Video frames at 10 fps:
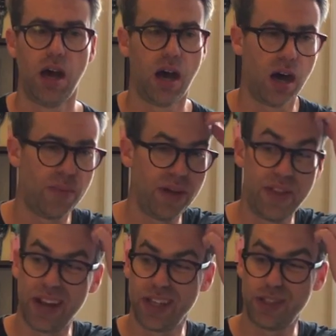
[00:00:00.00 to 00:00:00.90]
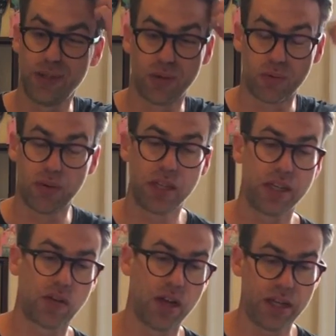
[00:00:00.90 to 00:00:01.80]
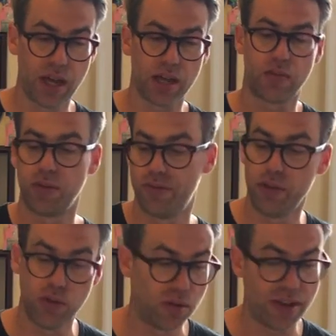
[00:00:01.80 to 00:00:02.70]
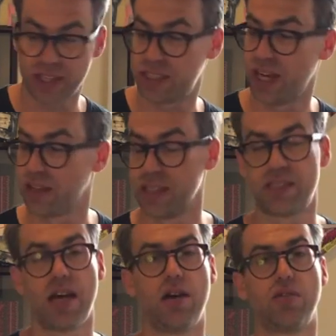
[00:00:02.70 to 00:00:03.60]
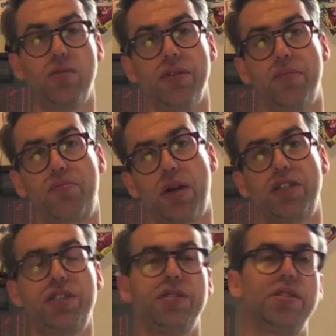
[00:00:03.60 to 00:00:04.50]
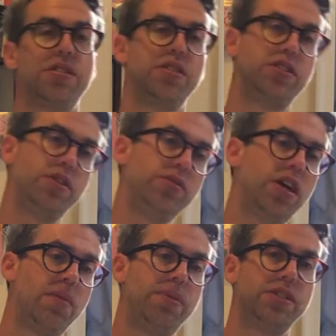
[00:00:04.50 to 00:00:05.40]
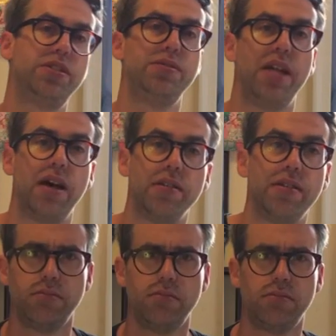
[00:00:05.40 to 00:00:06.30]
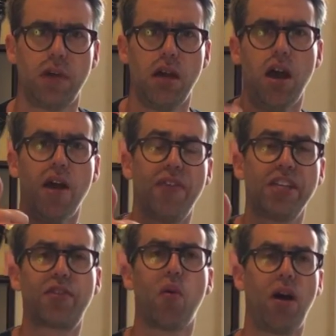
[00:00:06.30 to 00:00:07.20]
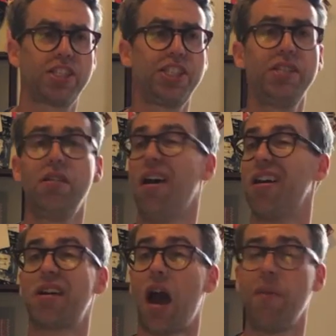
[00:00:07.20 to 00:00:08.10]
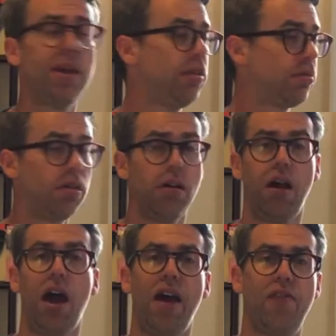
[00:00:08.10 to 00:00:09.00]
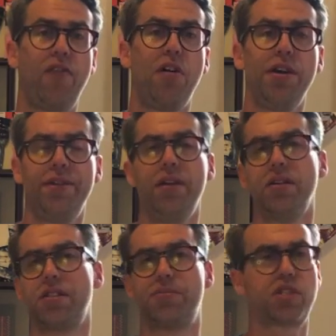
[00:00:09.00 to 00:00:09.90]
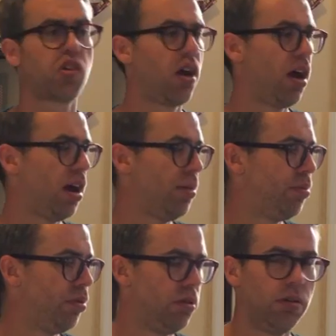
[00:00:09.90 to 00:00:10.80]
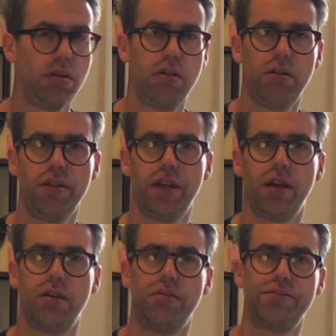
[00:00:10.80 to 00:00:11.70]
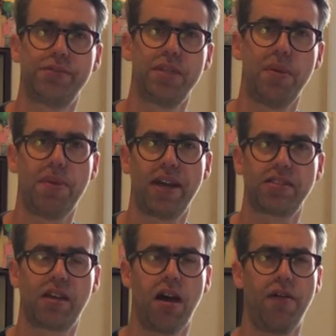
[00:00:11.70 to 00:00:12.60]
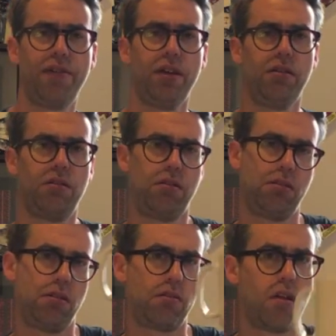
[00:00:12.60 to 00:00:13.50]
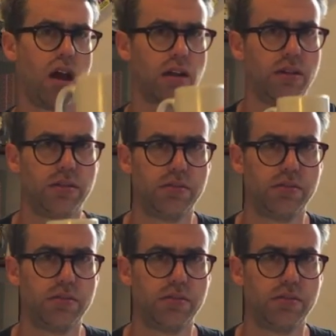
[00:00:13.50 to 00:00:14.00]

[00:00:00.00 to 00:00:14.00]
And then I do a really great kind of review of actually how they sound with brushes and tuned up and tuned down. Thanks for watching. Comment, have fun, subscribe, send me bags of coffee, rock.